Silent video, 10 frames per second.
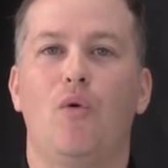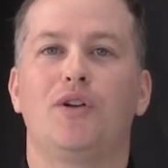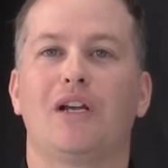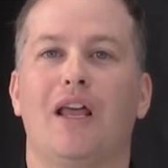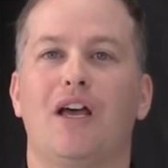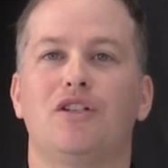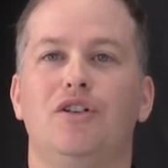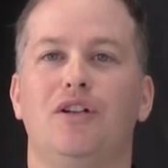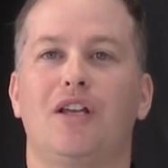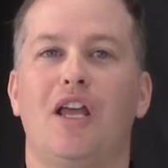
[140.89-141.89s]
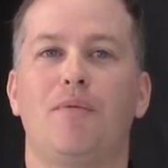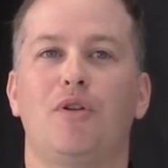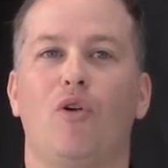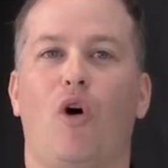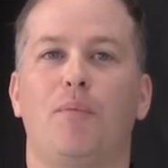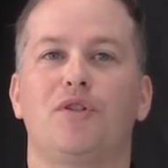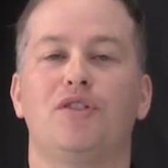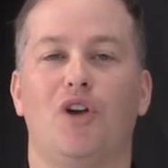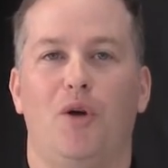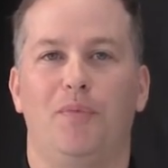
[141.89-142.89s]
which allows you to keep your
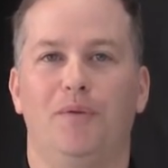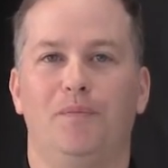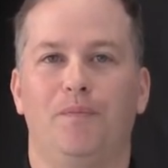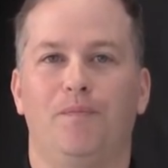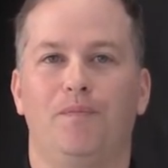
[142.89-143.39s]
options open.